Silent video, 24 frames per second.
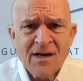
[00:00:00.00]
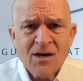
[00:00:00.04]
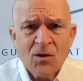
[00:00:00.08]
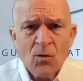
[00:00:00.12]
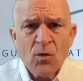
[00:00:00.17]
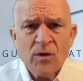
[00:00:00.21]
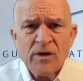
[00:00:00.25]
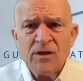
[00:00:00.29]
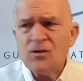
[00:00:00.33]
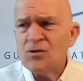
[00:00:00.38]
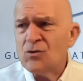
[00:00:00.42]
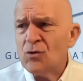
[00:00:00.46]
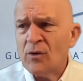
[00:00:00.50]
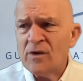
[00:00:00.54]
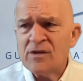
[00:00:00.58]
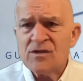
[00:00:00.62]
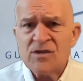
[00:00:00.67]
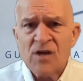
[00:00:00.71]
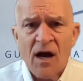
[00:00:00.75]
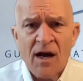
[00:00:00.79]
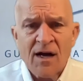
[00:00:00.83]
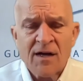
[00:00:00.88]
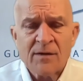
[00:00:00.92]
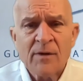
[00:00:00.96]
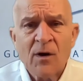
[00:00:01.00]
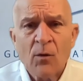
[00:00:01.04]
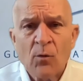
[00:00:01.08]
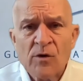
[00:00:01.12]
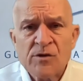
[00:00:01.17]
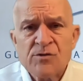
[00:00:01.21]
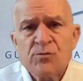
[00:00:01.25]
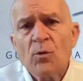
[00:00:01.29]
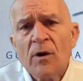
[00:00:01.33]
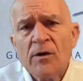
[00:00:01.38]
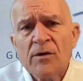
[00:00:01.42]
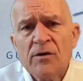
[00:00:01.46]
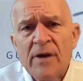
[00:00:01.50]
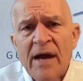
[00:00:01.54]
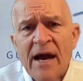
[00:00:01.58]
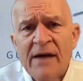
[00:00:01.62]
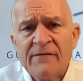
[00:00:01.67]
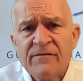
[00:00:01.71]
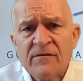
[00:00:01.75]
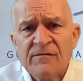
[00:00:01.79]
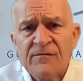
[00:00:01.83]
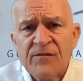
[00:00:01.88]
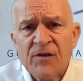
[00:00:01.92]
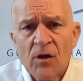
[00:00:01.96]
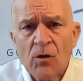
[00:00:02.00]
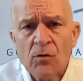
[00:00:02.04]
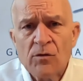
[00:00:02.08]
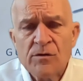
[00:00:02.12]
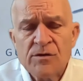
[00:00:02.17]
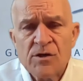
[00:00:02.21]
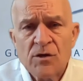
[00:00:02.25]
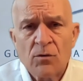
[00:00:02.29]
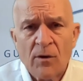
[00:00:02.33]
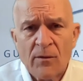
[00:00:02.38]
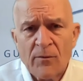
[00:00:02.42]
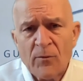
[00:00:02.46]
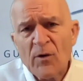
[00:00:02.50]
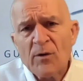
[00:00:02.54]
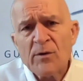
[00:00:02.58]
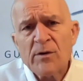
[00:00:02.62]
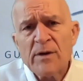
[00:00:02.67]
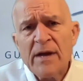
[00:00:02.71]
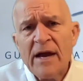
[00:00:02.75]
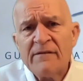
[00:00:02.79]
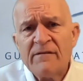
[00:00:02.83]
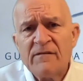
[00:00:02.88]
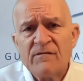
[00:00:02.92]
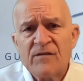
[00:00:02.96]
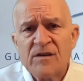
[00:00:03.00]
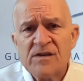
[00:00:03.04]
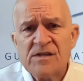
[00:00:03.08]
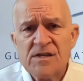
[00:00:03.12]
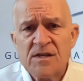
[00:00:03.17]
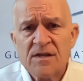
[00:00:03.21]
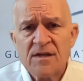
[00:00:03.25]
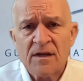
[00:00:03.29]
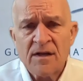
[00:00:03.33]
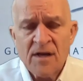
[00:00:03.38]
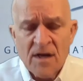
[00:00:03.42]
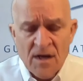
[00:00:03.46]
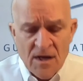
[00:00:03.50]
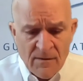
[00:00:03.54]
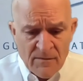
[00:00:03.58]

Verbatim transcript: What are you doing talking about which, where you haven't flown to or where you haven't visited?